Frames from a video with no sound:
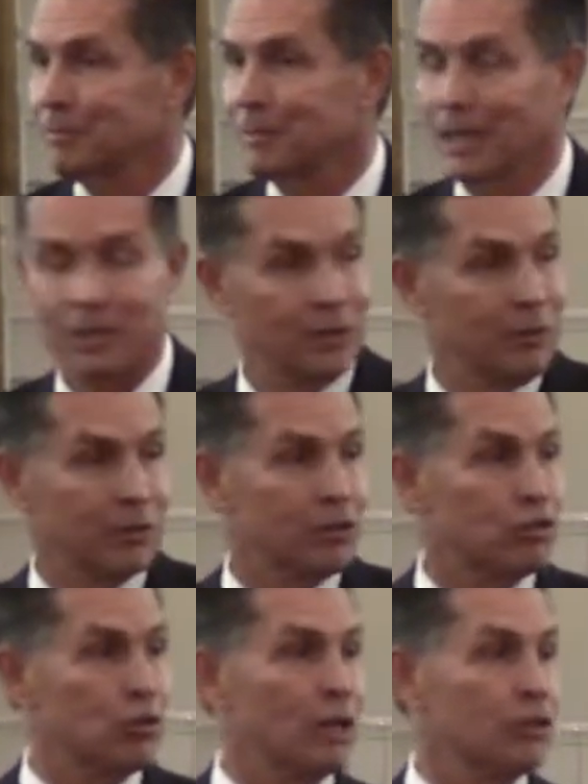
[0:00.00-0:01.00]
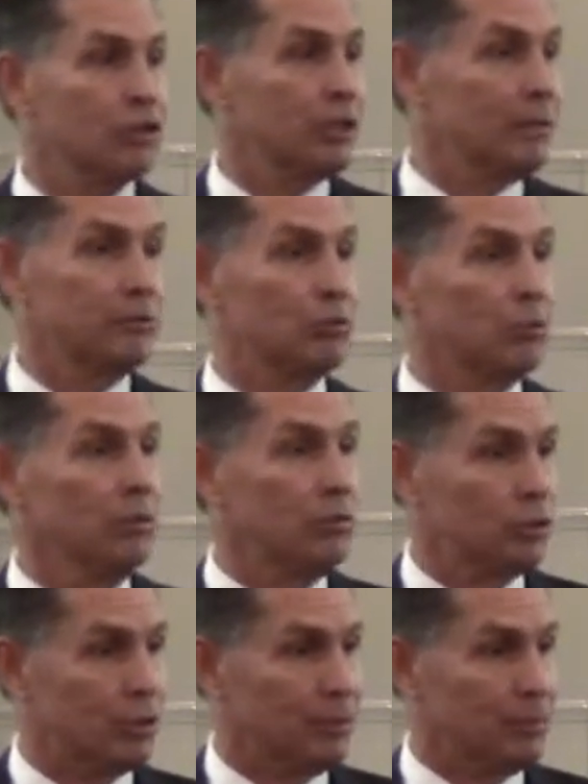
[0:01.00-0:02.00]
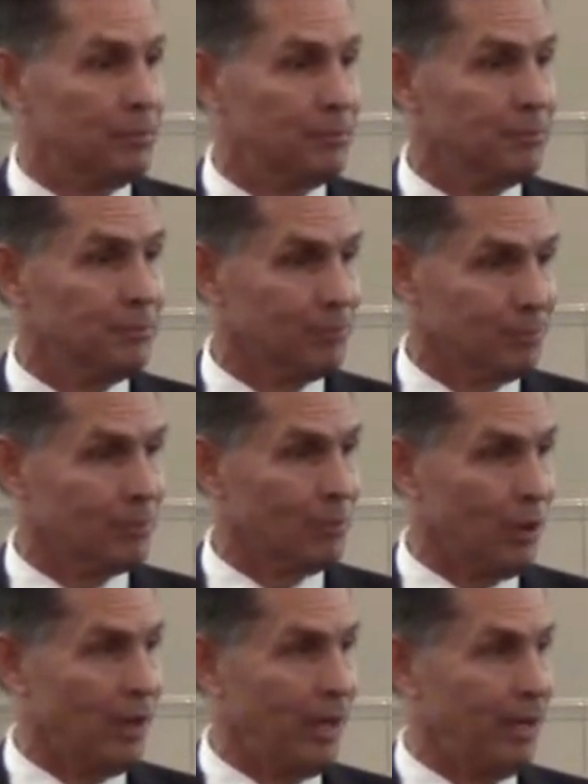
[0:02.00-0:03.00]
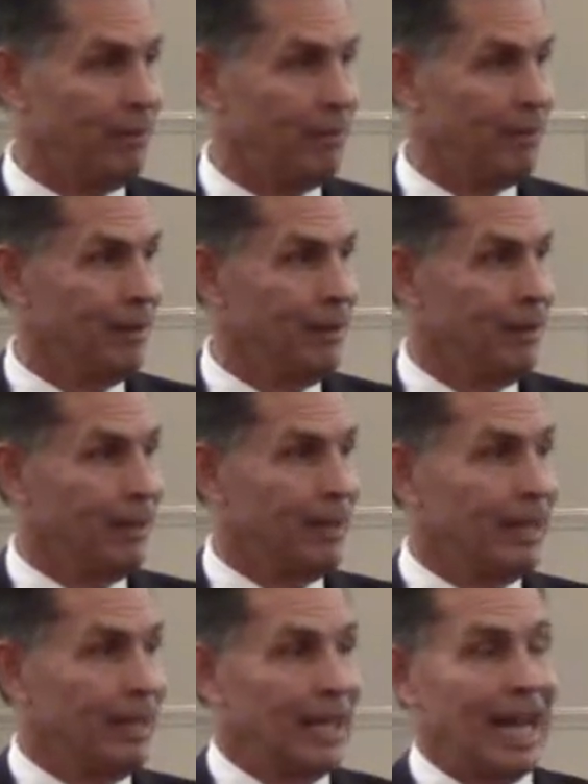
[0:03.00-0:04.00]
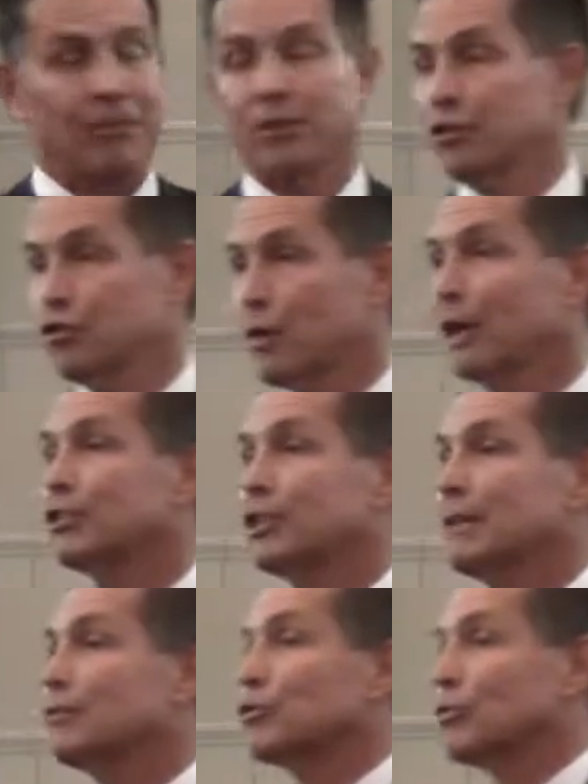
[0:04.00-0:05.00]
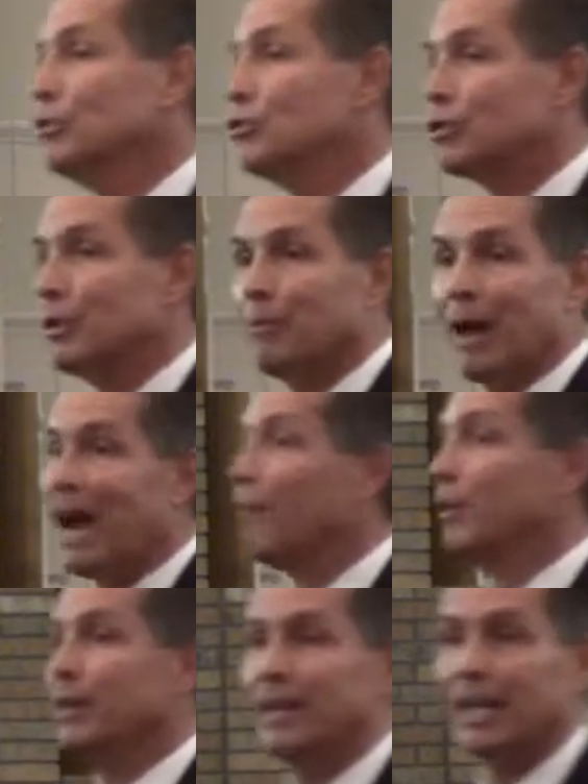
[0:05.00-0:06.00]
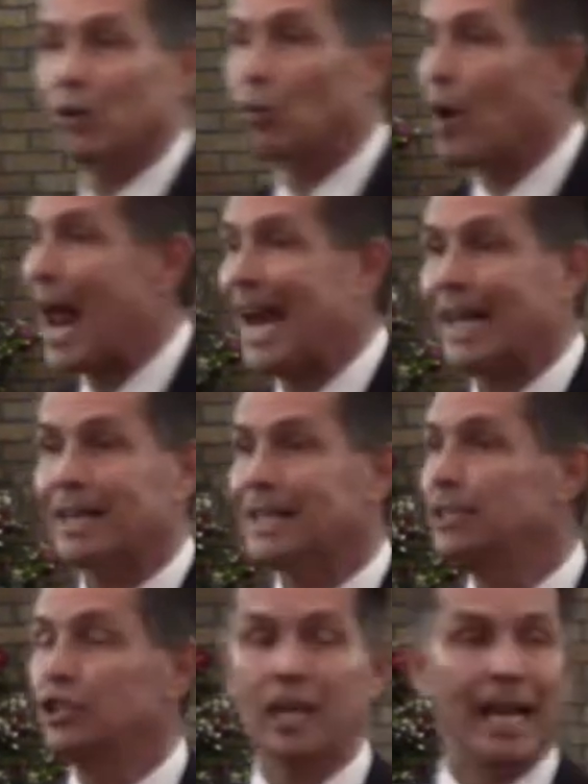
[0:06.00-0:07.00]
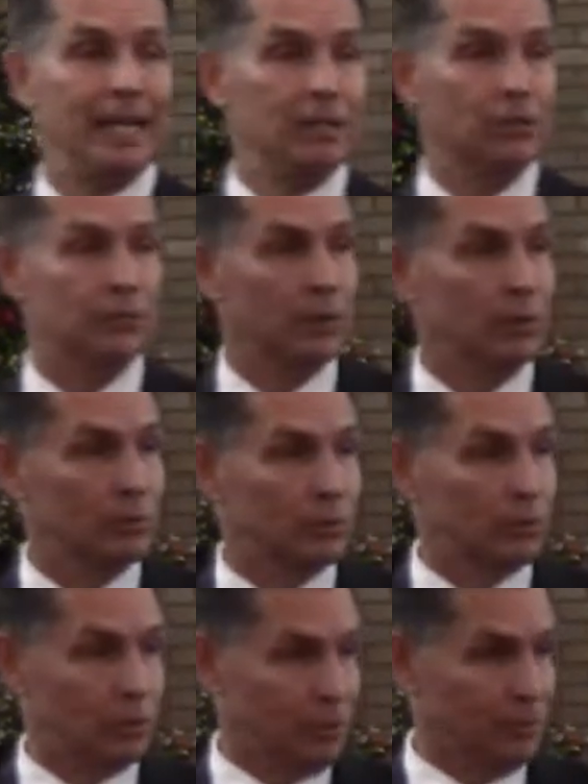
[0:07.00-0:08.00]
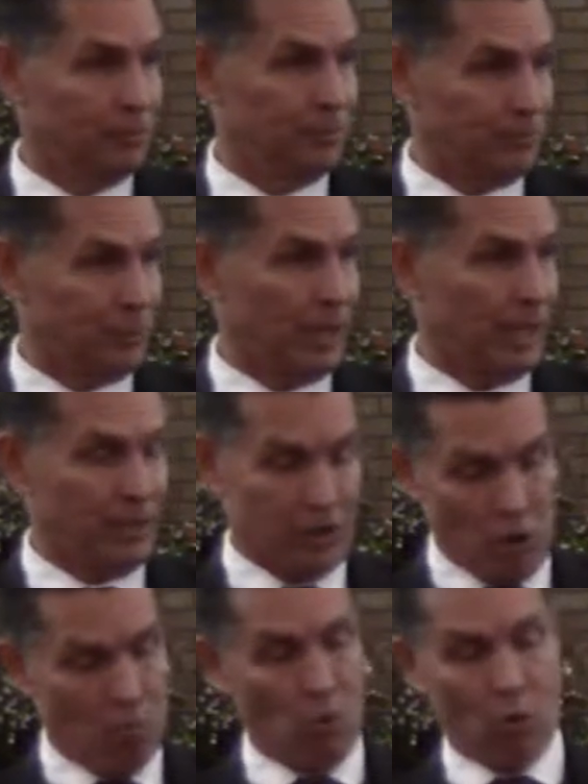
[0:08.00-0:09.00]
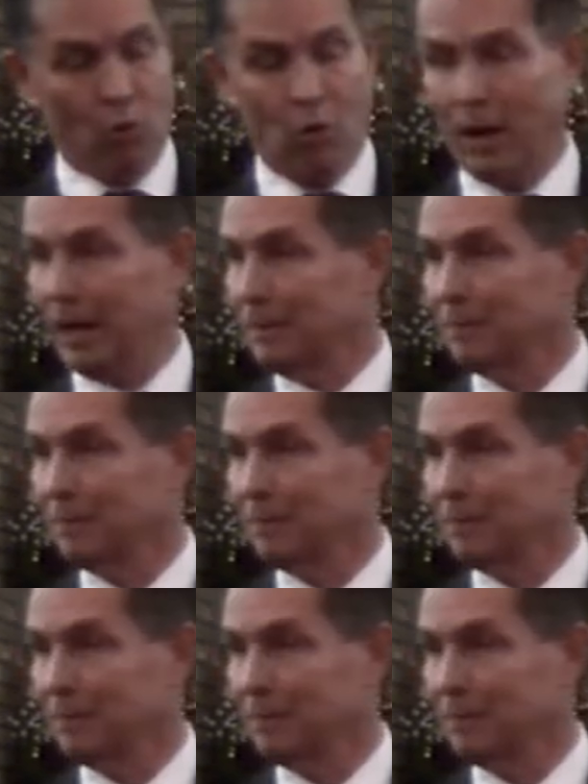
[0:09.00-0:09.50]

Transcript: Until the destruction of Jerusalem. Okay. At the destruction of Jerusalem, everything radically changed, folks. Okay, no more what?